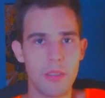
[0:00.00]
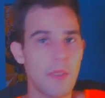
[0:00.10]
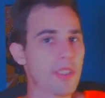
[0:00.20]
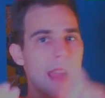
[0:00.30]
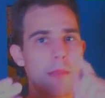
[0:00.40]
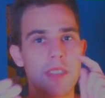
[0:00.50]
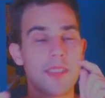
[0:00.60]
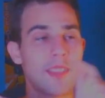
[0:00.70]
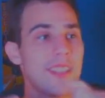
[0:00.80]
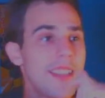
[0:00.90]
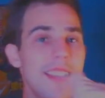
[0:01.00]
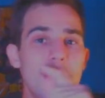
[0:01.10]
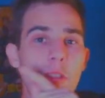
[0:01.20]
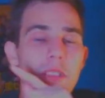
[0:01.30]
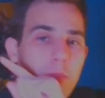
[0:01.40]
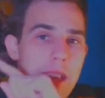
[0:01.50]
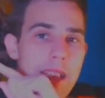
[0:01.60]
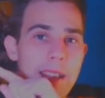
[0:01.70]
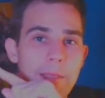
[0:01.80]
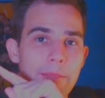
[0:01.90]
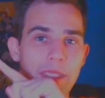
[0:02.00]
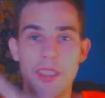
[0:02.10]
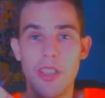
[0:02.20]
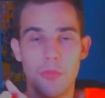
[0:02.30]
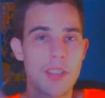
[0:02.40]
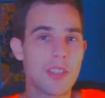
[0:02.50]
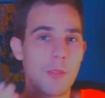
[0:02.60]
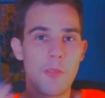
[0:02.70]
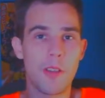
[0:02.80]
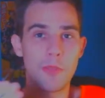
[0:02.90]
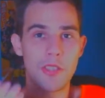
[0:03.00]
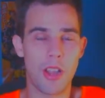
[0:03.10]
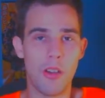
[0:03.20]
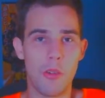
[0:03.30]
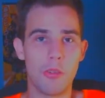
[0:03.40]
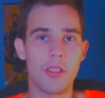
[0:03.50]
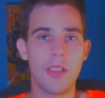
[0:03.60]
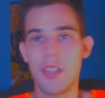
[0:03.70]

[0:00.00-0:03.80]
We've established that this is going to be the original film's tone,